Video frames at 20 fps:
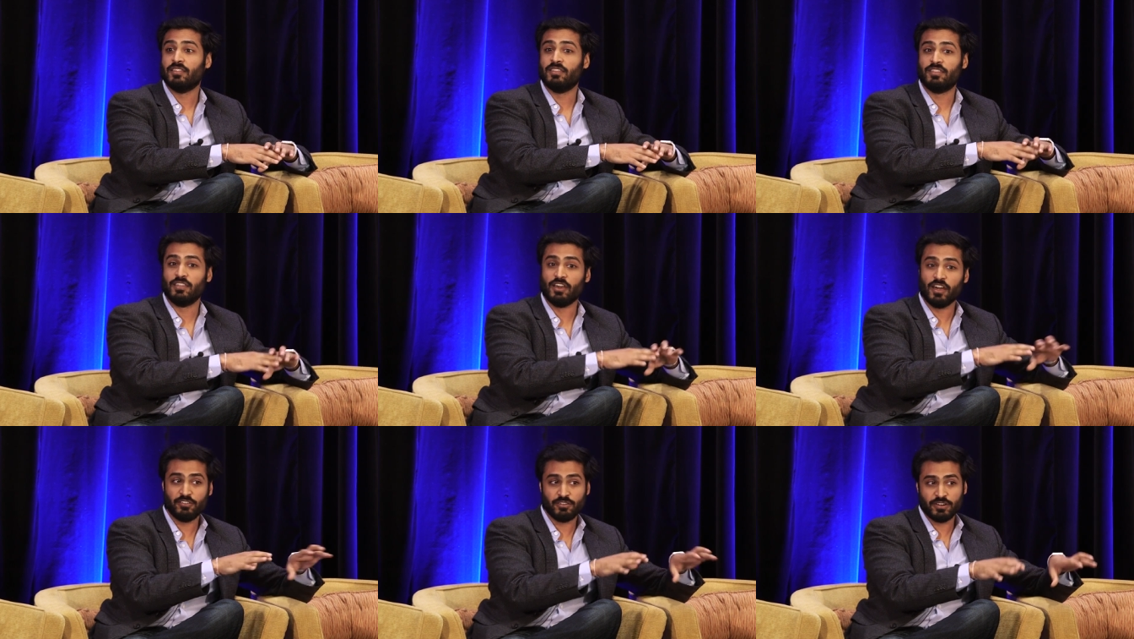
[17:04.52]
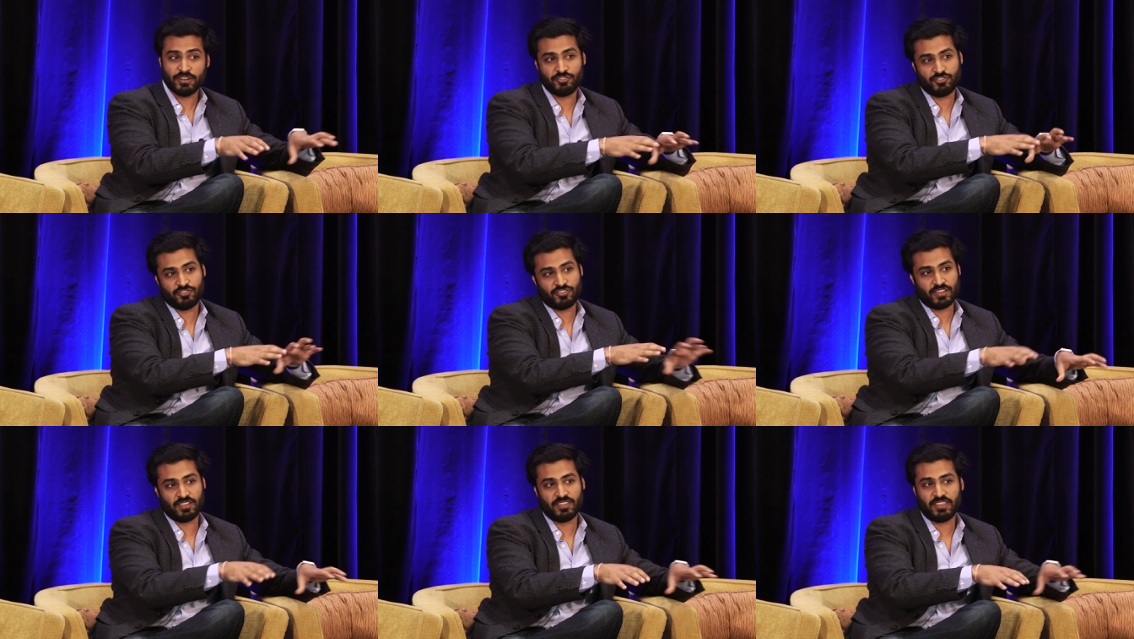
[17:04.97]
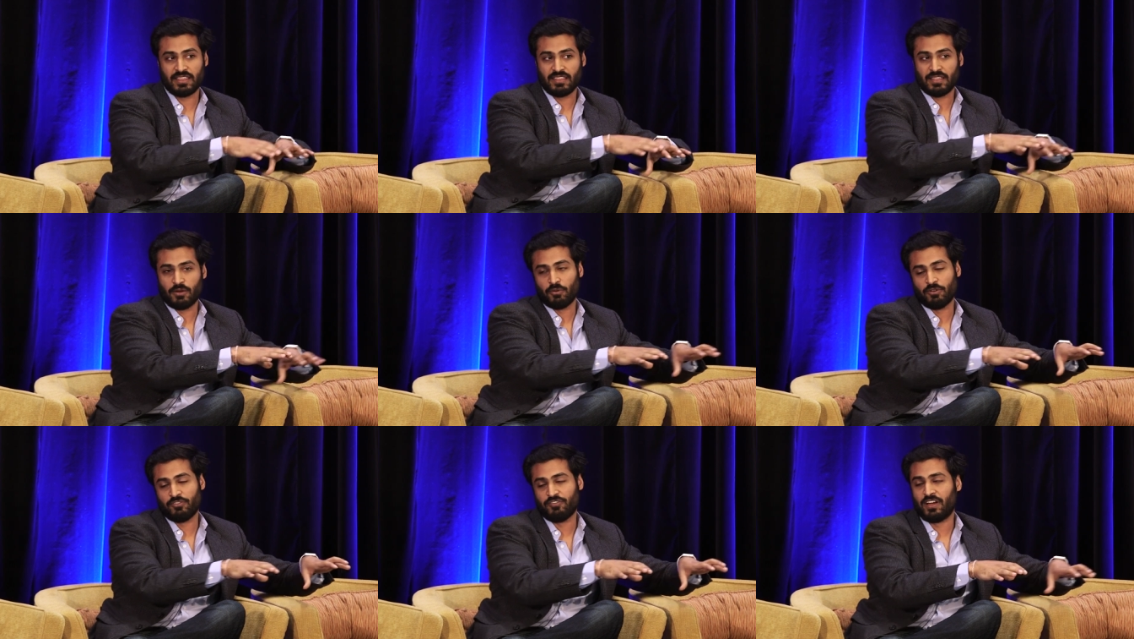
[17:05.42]
The other interesting thing
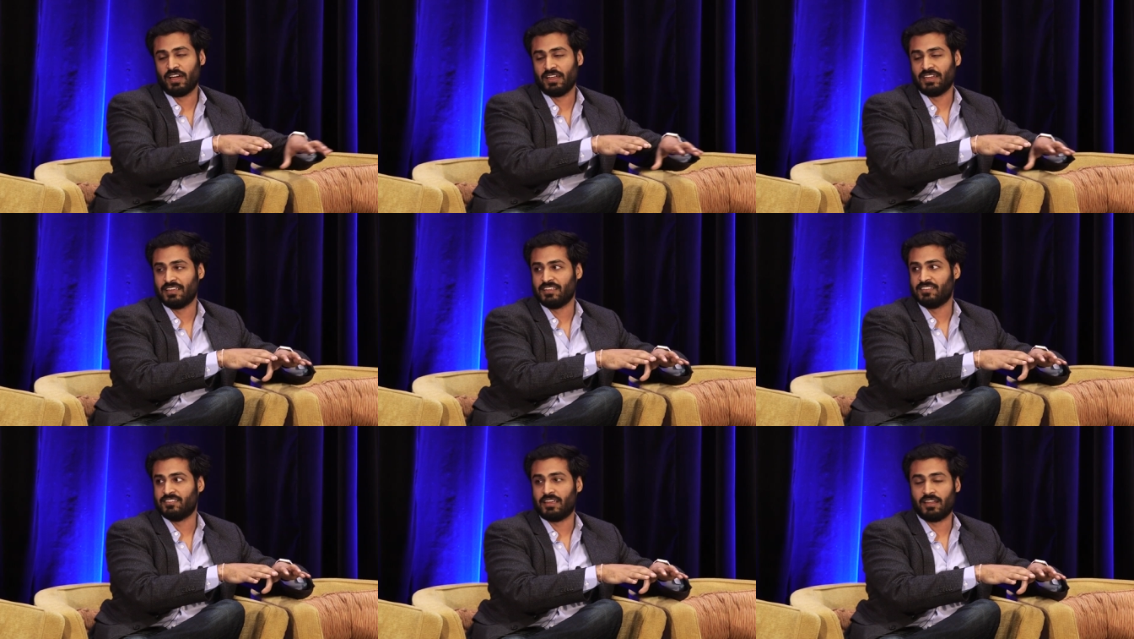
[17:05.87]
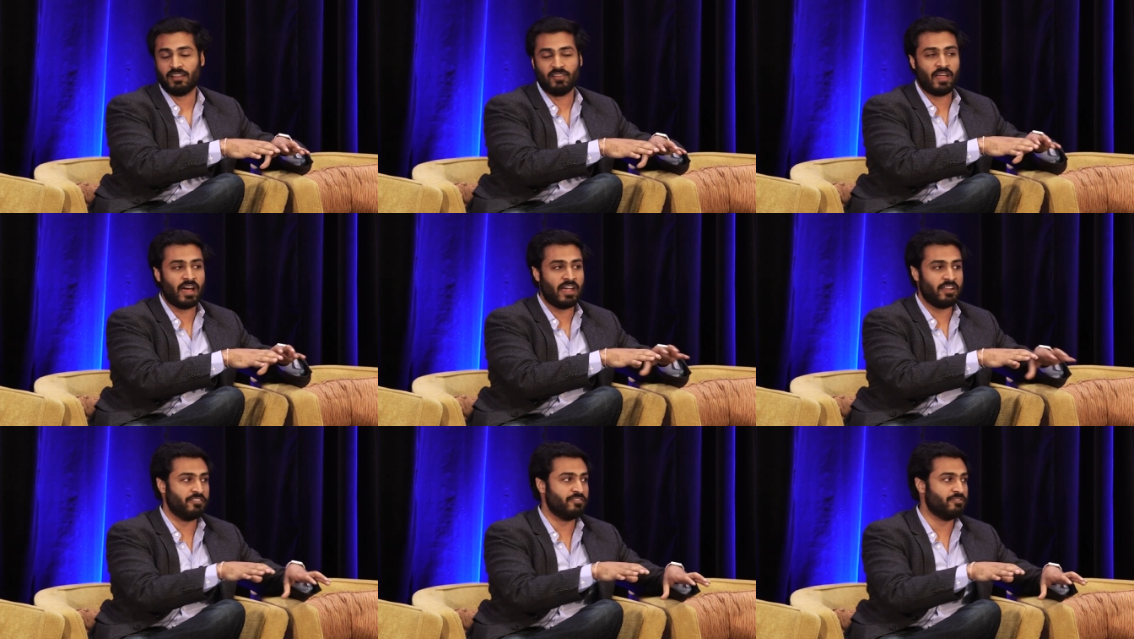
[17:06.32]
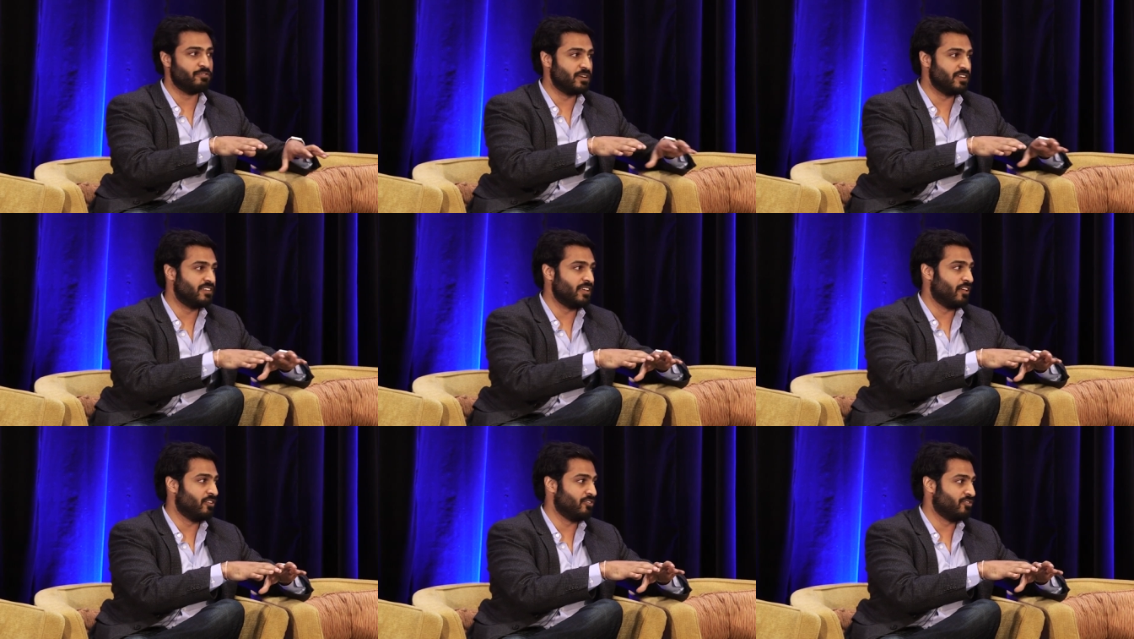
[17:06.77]
that we're finding is that a lot of
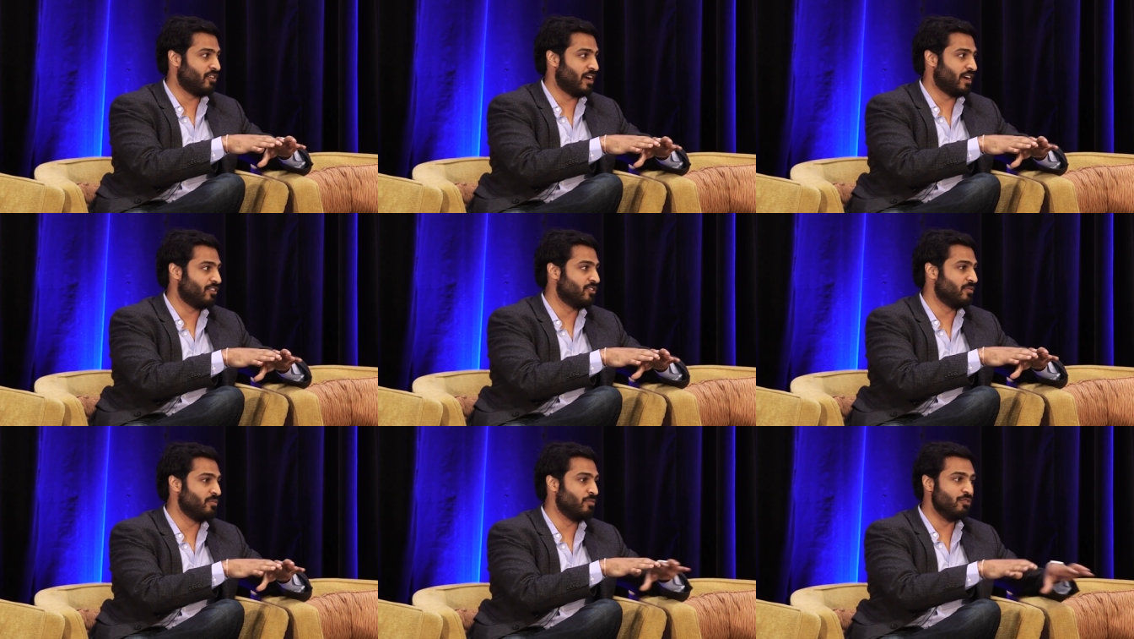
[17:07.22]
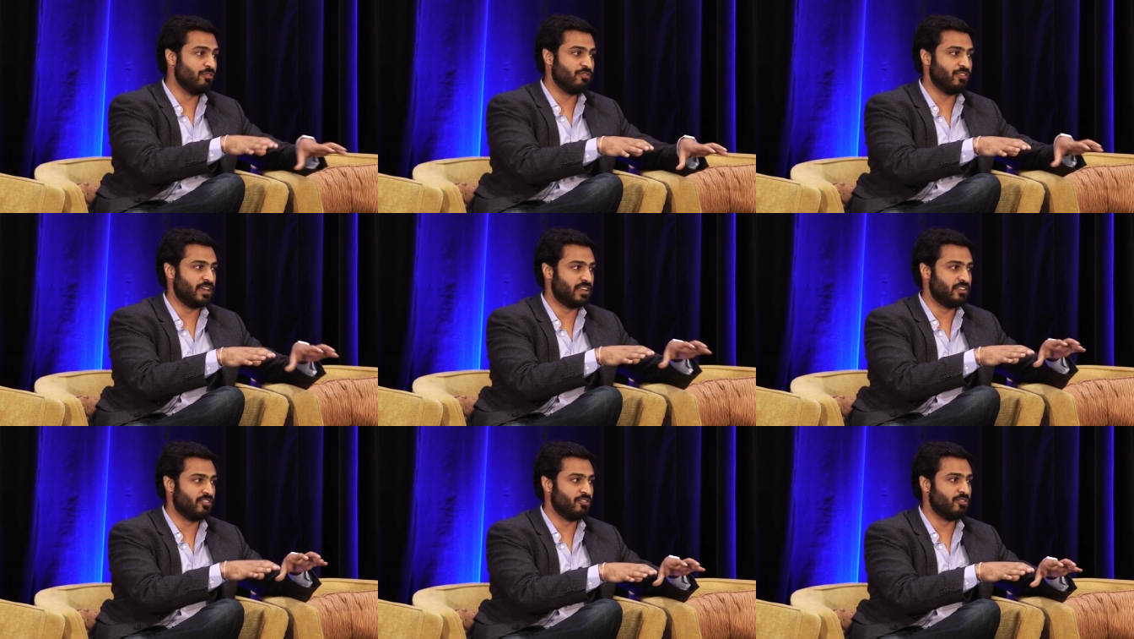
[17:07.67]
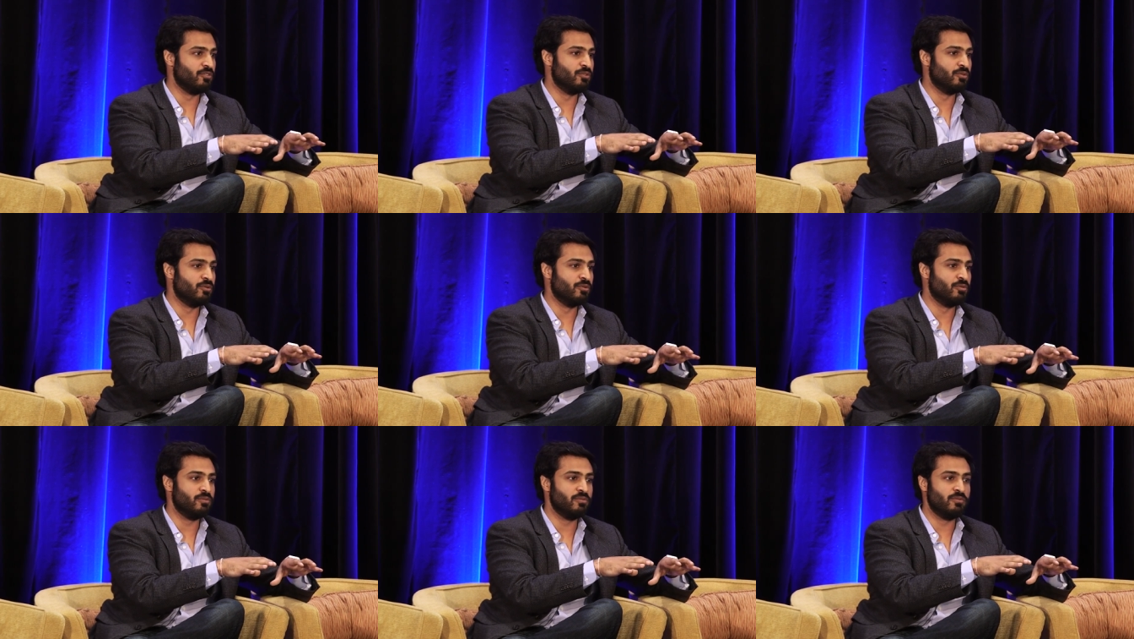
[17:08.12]
retailers are actually moving
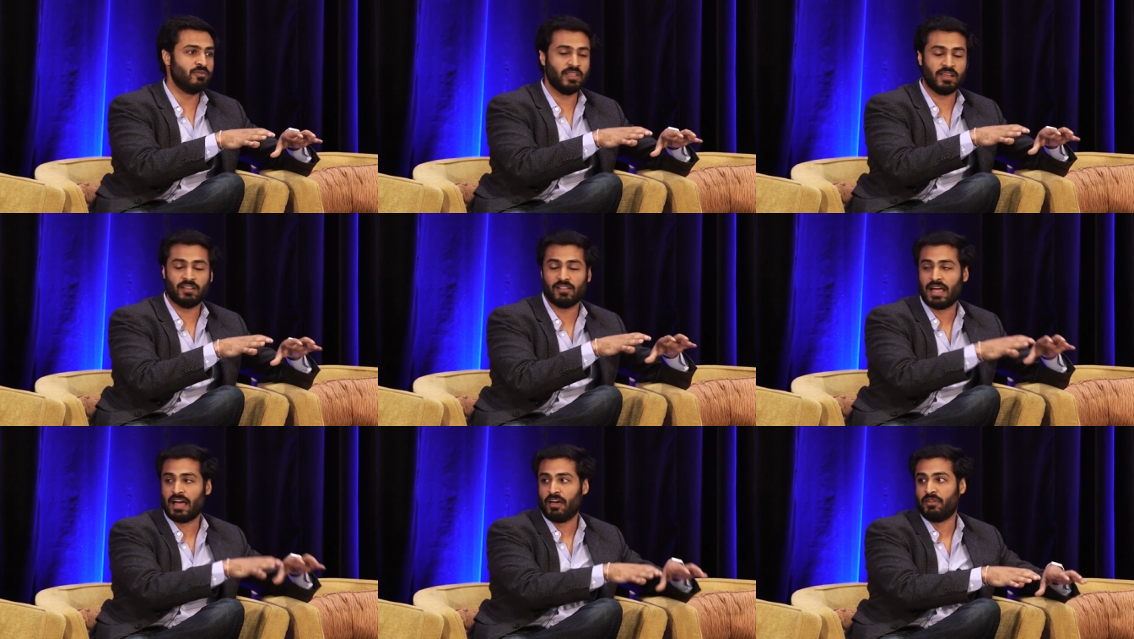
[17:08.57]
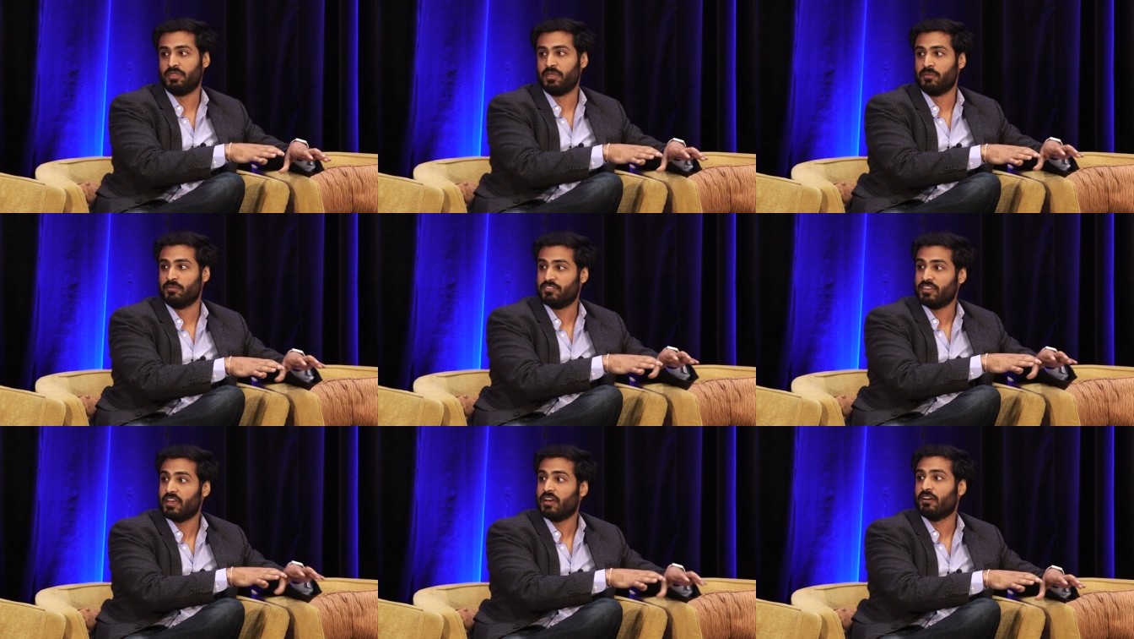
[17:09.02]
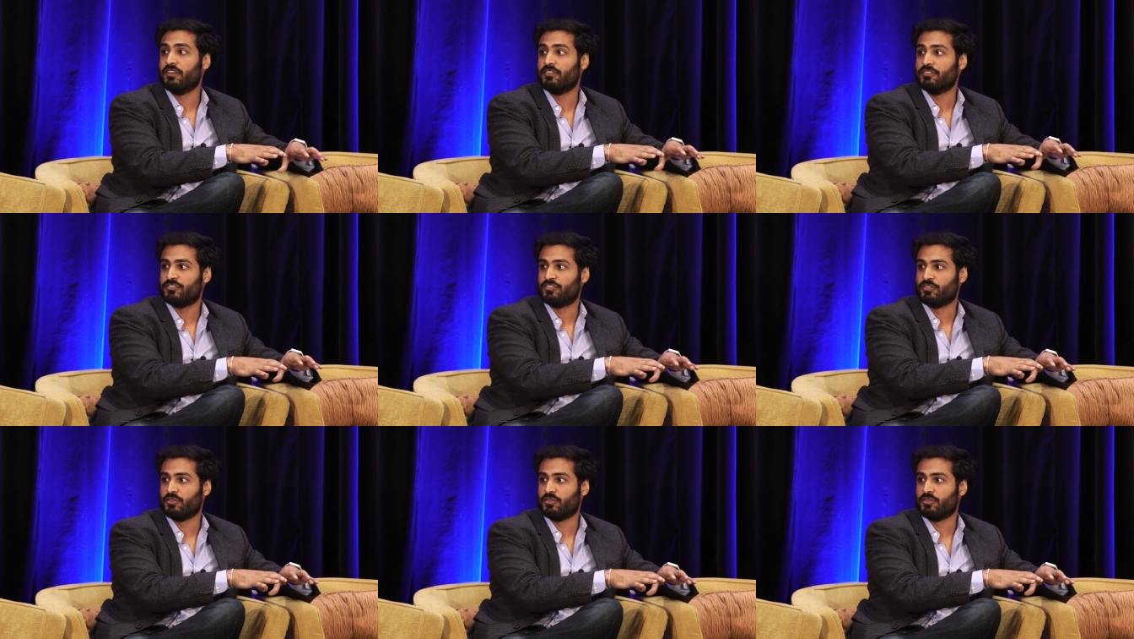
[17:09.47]
to the cloud themselves.